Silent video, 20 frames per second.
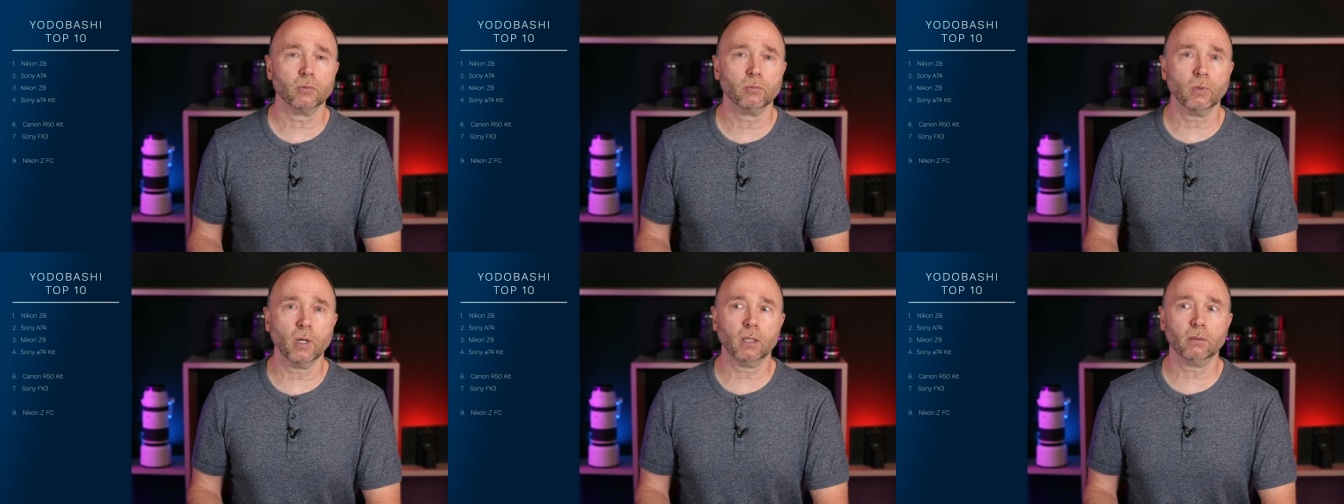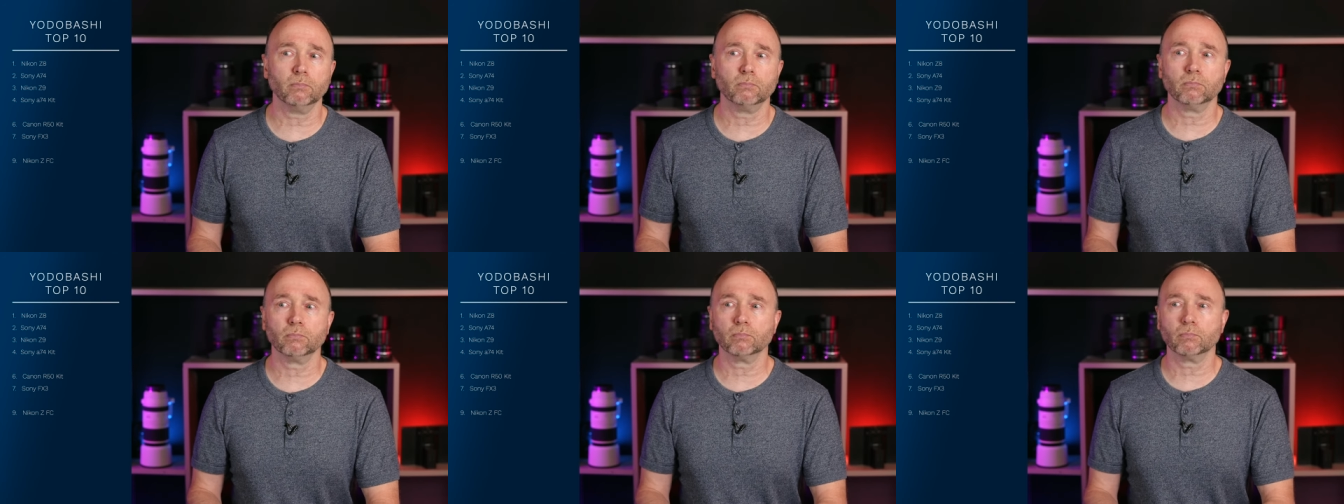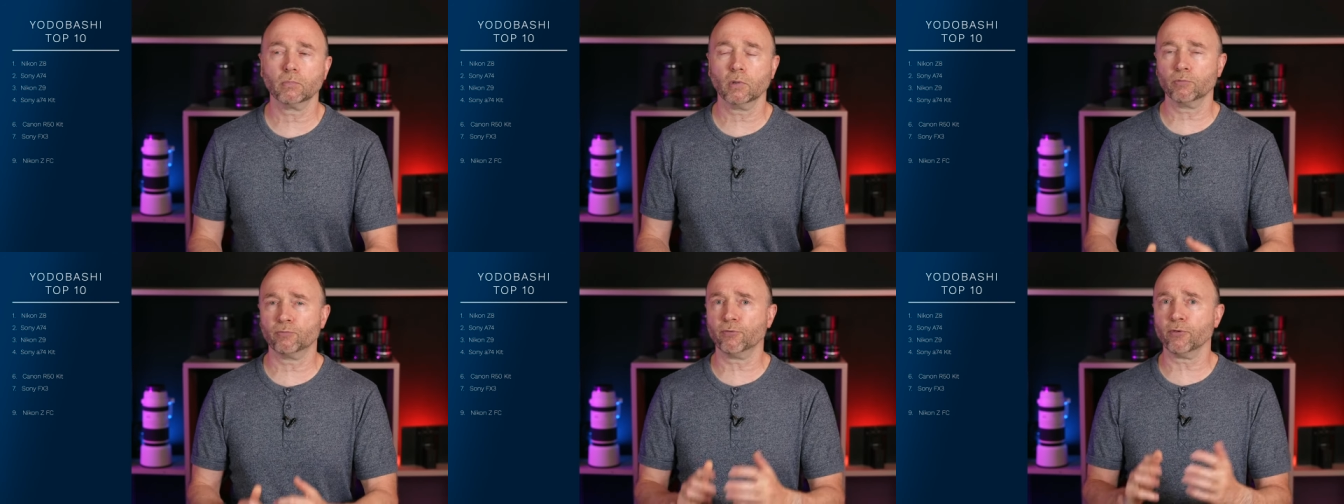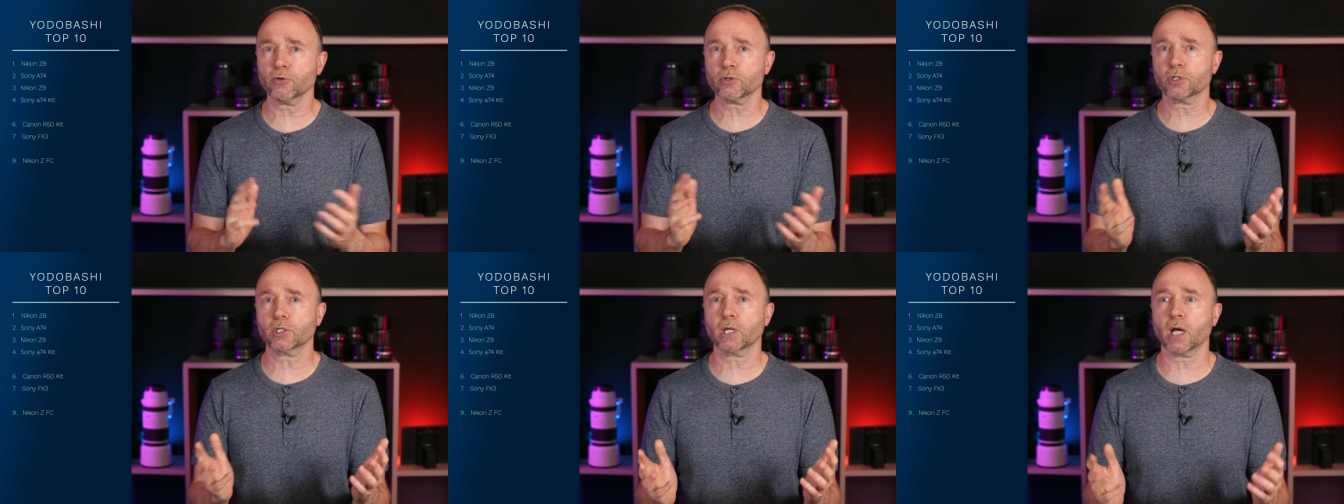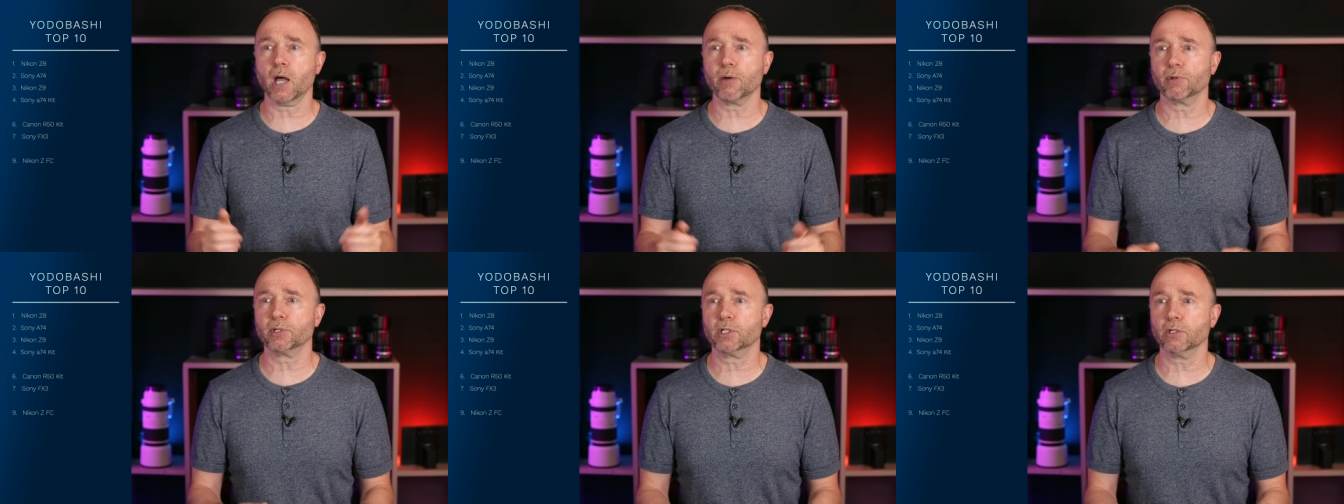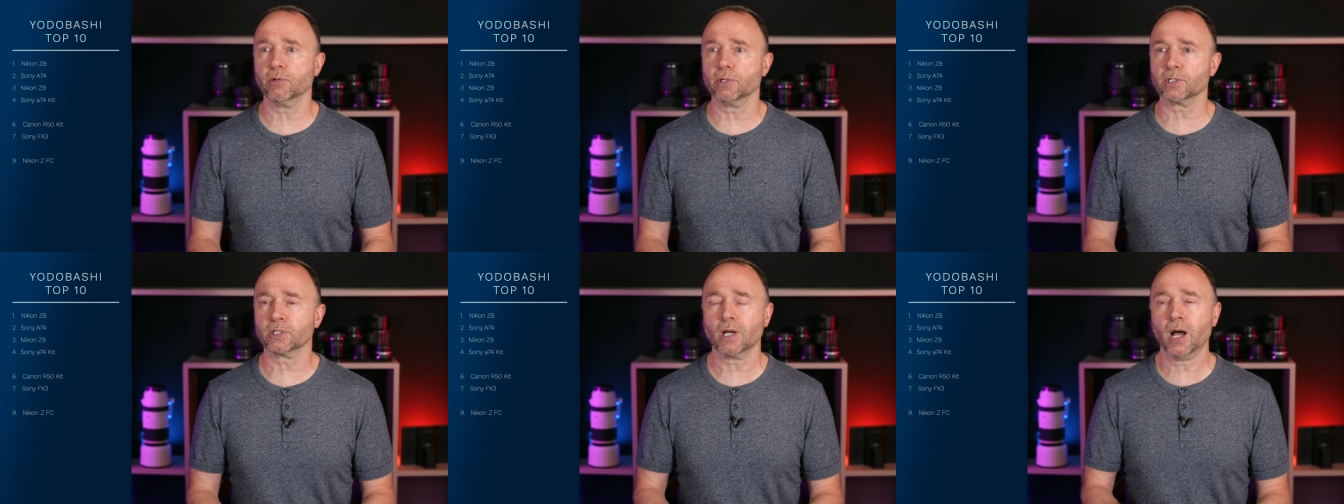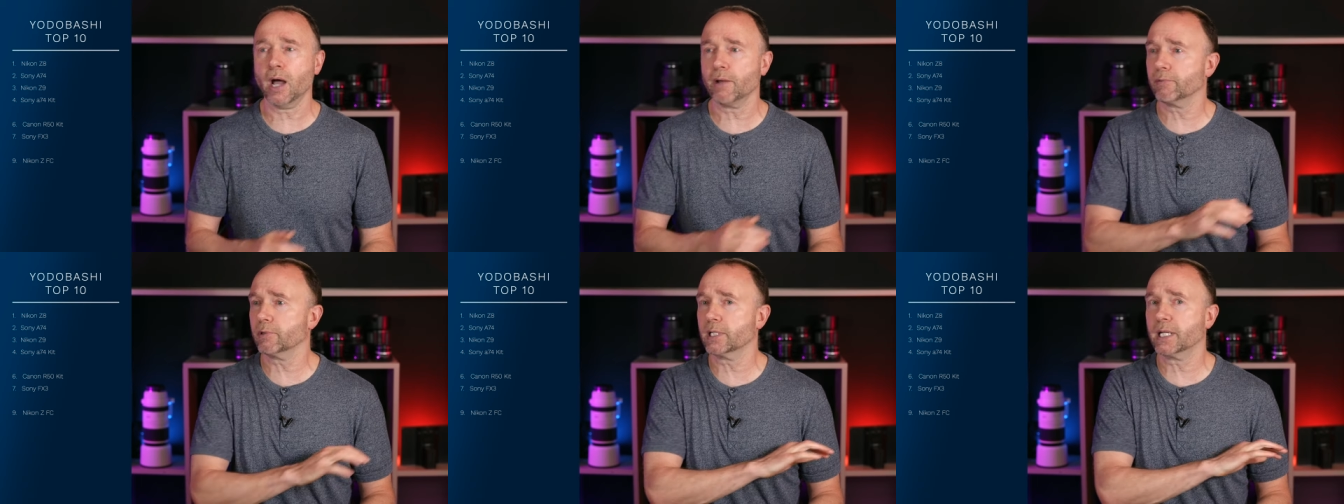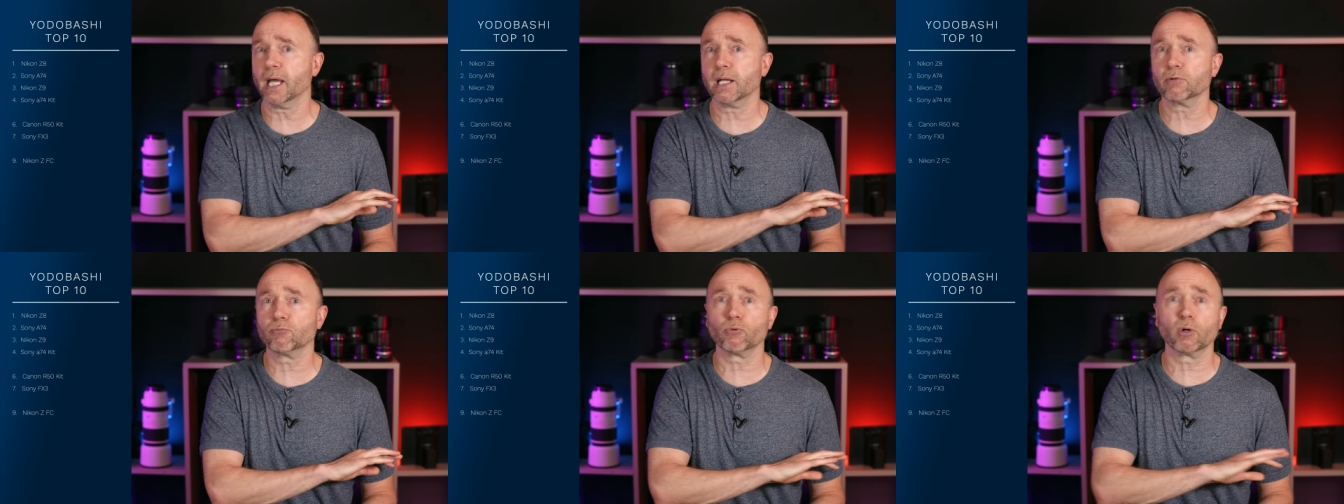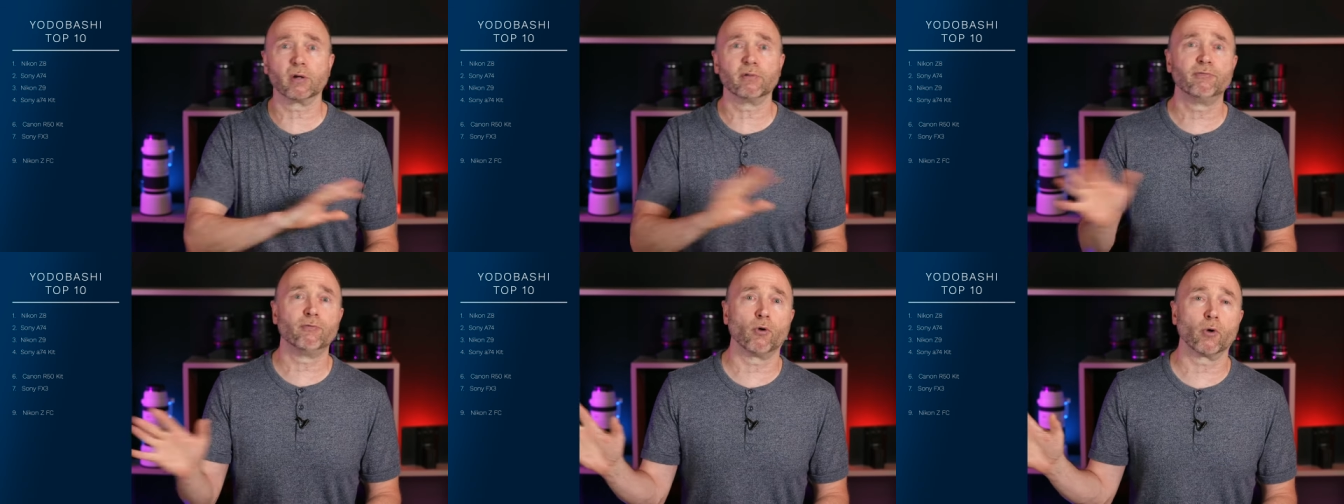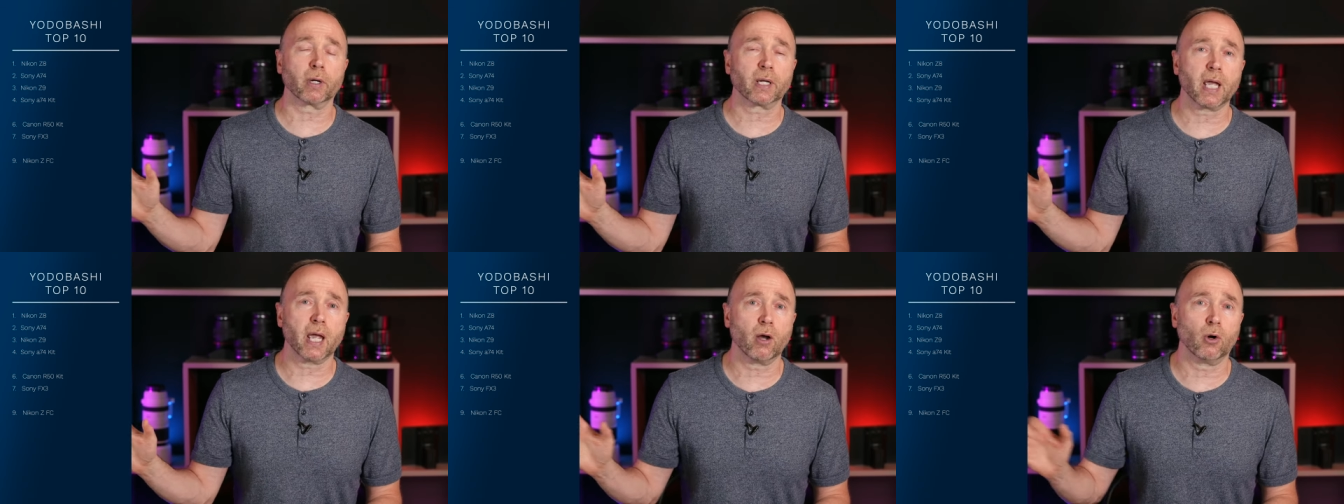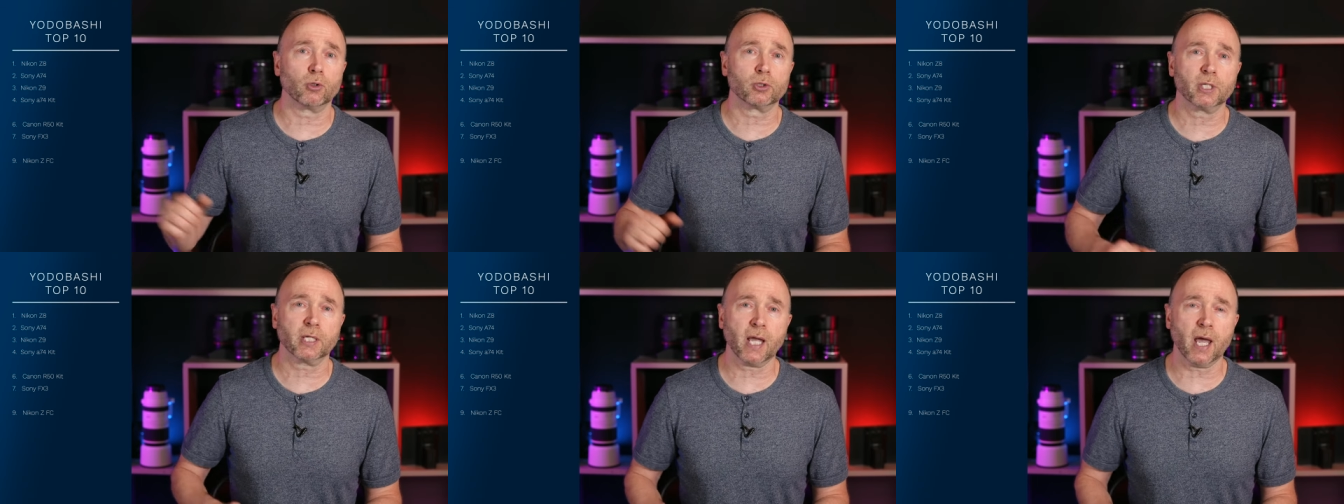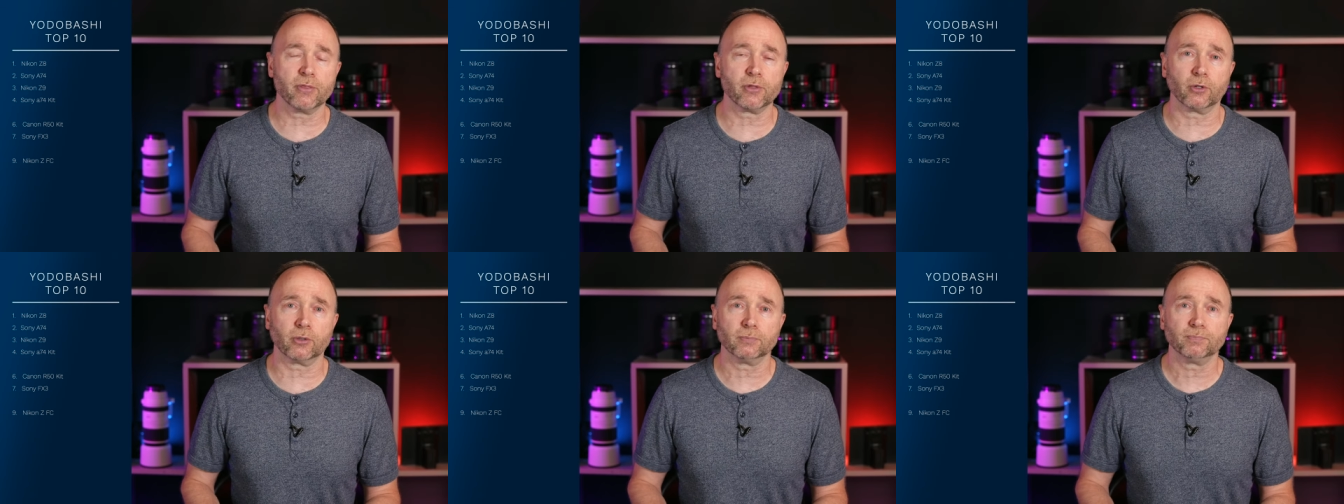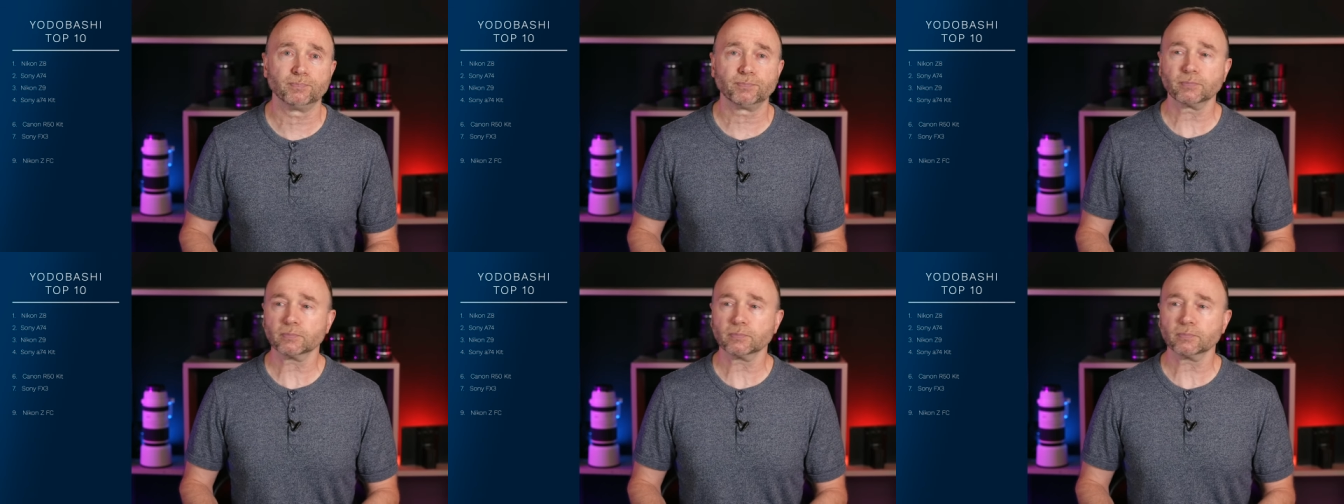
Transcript: Well, the first thing I would do is I'd get rid of four K altogether.